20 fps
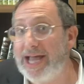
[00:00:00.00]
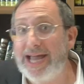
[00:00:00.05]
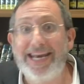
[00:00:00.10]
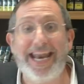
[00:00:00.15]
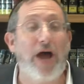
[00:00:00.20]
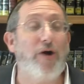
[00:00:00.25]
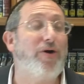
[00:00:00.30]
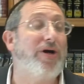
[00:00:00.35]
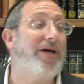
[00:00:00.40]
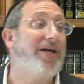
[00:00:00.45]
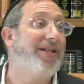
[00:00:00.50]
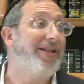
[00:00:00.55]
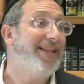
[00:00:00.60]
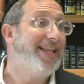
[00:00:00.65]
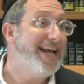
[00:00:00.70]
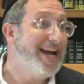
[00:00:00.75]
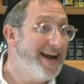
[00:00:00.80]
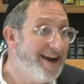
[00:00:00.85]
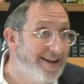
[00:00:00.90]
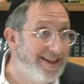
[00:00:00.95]
Now,
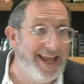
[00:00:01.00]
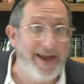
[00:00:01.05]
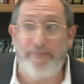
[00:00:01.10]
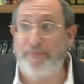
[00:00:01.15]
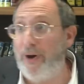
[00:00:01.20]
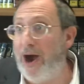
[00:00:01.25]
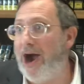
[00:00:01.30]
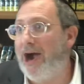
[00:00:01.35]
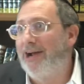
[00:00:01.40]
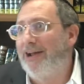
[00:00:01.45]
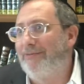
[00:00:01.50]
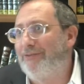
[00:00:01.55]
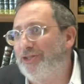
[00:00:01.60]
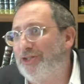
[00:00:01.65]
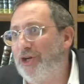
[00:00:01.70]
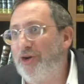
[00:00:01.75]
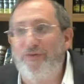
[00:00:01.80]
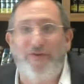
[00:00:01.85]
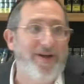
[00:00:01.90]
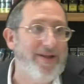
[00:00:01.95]
clearly part of
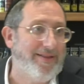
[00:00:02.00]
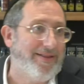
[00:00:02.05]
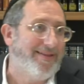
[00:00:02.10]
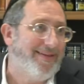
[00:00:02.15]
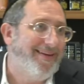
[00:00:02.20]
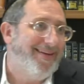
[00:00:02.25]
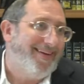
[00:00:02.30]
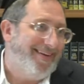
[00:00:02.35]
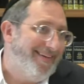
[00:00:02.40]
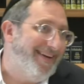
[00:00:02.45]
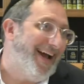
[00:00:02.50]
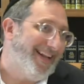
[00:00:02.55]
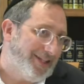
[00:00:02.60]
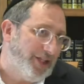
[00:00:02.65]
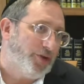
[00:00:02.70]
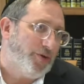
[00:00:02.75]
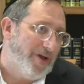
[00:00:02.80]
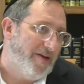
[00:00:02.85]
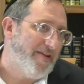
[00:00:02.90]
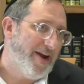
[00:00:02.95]
tshuva is not to
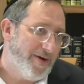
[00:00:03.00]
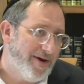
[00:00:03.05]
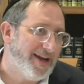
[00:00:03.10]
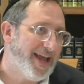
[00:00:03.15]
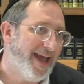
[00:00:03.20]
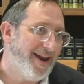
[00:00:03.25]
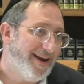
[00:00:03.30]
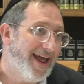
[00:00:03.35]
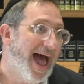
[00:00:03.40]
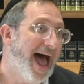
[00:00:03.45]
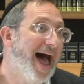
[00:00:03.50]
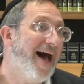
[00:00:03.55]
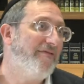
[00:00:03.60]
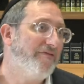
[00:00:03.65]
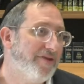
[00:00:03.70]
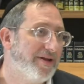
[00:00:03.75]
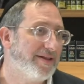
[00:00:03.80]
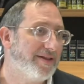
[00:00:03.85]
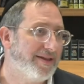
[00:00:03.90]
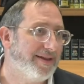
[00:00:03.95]
do Avera again,
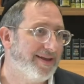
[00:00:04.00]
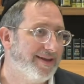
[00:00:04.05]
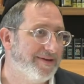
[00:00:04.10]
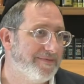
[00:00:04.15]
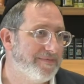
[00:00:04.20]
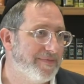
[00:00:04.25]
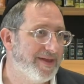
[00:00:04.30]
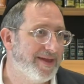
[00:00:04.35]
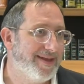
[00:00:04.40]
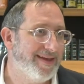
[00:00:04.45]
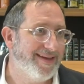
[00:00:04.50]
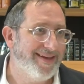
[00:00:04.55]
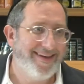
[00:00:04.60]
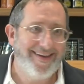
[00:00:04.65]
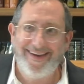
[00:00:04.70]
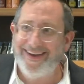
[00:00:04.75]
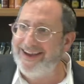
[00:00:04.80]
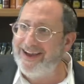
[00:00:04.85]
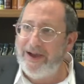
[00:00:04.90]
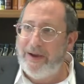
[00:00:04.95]
obviously.
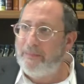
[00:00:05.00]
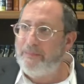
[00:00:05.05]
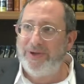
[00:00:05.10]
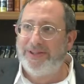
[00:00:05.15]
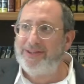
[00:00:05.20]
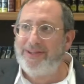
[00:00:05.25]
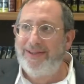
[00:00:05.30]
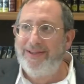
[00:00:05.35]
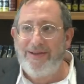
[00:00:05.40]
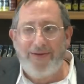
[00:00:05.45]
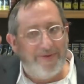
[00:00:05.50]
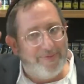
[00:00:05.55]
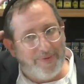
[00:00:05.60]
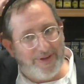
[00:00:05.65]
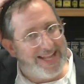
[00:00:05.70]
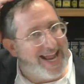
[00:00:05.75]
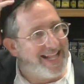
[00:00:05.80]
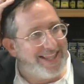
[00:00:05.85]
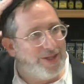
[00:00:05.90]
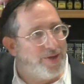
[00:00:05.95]
But
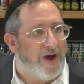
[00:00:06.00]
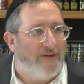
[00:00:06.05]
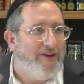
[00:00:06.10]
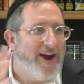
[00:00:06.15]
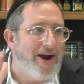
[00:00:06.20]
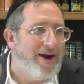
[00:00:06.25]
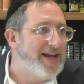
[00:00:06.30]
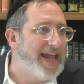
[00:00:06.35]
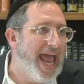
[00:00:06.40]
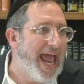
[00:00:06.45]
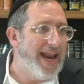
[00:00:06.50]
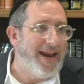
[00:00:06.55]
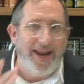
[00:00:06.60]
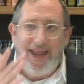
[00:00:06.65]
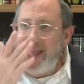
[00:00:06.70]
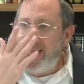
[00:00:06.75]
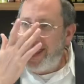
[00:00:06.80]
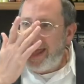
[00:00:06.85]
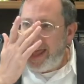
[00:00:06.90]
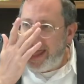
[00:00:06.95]
not to do Avera again
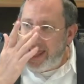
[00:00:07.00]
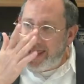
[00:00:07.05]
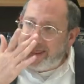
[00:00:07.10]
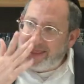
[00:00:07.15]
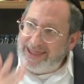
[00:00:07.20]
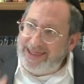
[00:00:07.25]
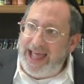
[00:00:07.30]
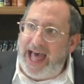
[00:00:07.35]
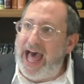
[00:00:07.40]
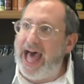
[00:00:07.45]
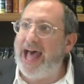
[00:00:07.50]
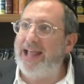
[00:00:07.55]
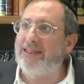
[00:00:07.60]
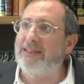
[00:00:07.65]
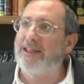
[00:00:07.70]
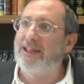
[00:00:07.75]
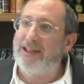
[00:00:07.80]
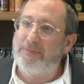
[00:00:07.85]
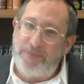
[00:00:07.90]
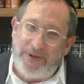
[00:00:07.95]
is not
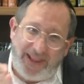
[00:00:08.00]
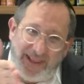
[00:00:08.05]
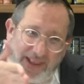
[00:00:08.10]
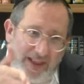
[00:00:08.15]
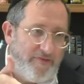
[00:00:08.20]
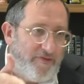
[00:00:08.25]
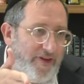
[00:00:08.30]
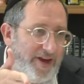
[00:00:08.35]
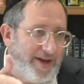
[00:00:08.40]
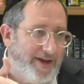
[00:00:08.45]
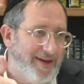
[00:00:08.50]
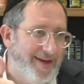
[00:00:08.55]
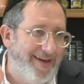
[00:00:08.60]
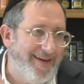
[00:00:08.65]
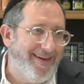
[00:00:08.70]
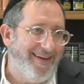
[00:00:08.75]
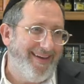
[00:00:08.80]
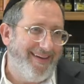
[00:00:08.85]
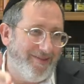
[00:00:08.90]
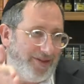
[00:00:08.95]
specific
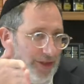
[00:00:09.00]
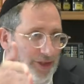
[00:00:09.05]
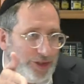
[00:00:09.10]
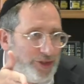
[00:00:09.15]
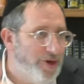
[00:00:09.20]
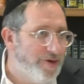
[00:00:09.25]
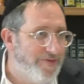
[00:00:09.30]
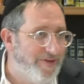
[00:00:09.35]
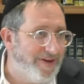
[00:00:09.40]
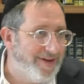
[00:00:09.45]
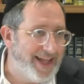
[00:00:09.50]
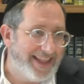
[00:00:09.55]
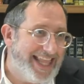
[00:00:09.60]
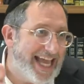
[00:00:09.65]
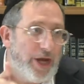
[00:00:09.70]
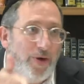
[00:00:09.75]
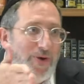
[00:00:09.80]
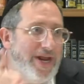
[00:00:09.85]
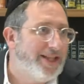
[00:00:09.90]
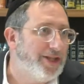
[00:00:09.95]
to tshuva. That's
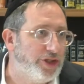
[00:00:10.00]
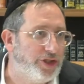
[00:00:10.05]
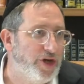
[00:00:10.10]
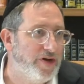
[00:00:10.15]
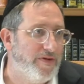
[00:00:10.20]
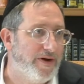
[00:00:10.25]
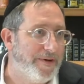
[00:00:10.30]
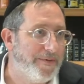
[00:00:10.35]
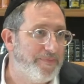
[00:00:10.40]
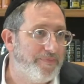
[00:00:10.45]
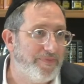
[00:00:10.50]
not unique to tshuva.